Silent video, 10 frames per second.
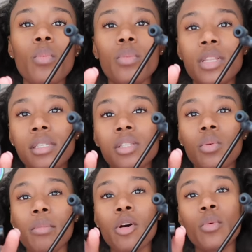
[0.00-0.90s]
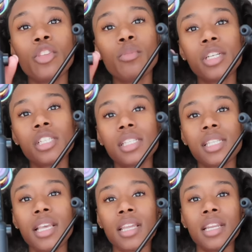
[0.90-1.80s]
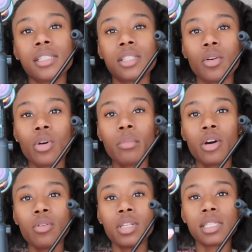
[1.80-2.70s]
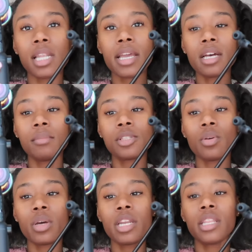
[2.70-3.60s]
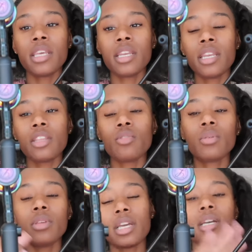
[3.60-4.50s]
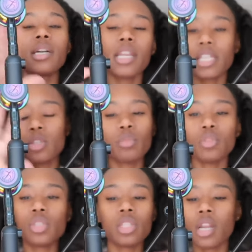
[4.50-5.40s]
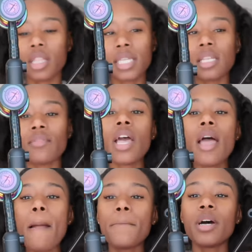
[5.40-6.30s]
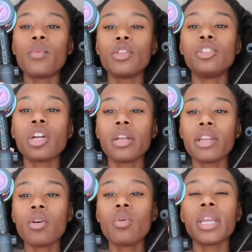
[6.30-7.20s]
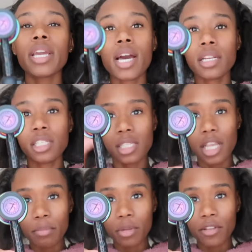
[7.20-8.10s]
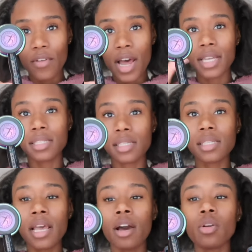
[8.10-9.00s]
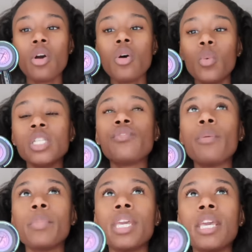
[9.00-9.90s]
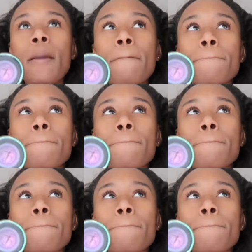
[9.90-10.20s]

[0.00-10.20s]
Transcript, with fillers: This is the remote. When you push this in, it's on mode. This light comes on, and then you, it can connect to Bluetooth and all that stuff. But when you turn it on, it kind of just amplifies the sound, which for me,